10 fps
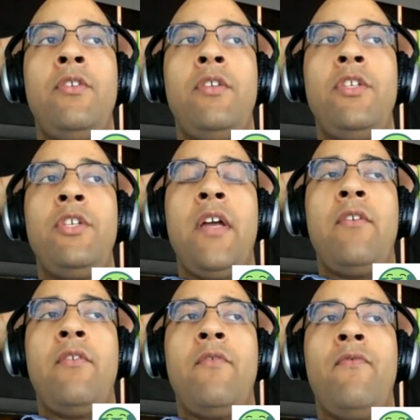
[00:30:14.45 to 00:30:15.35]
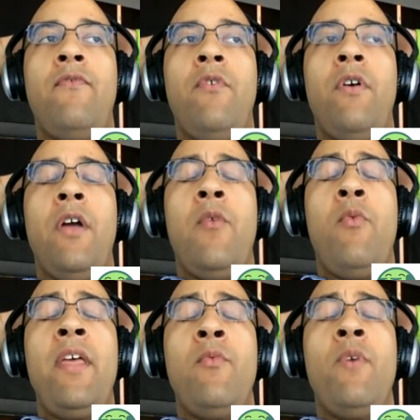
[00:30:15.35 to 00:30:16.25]
to check for
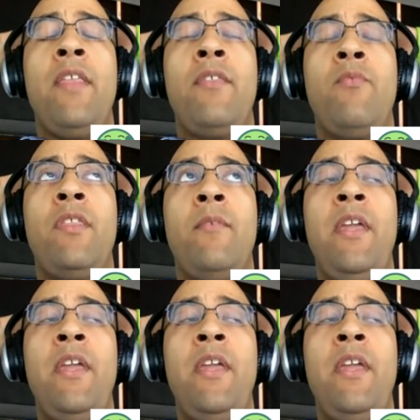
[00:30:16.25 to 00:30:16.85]
with the